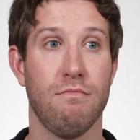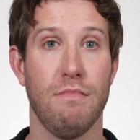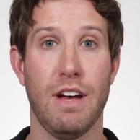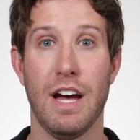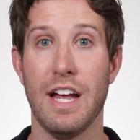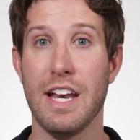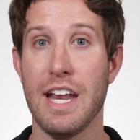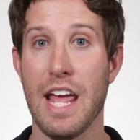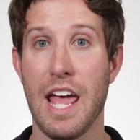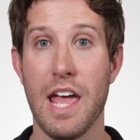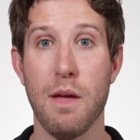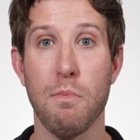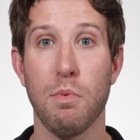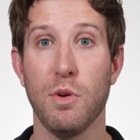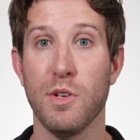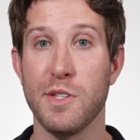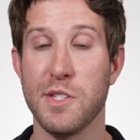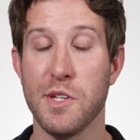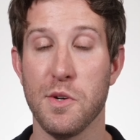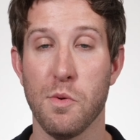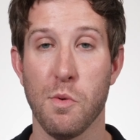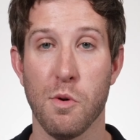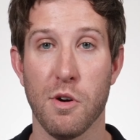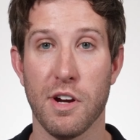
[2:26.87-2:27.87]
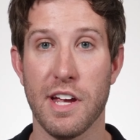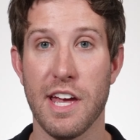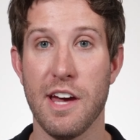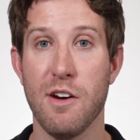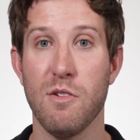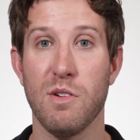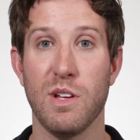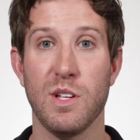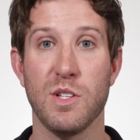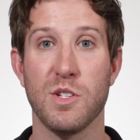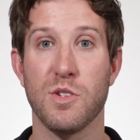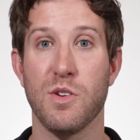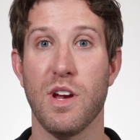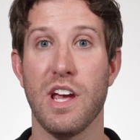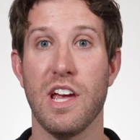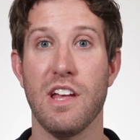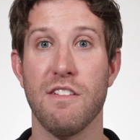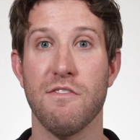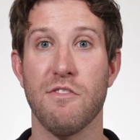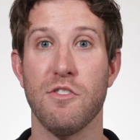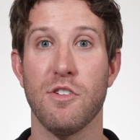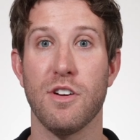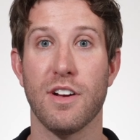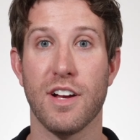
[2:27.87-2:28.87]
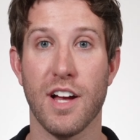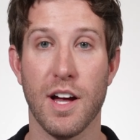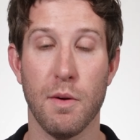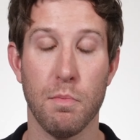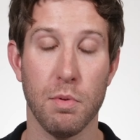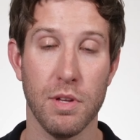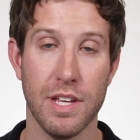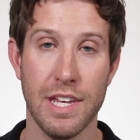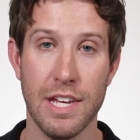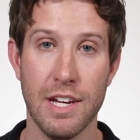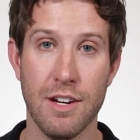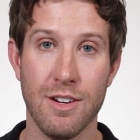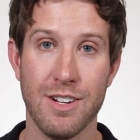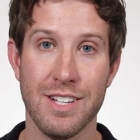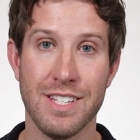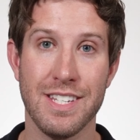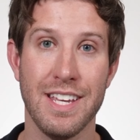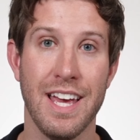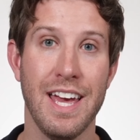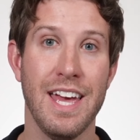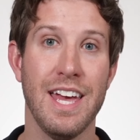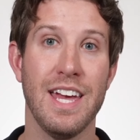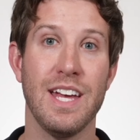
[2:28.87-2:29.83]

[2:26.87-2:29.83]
unable to work out and train for a couple of years.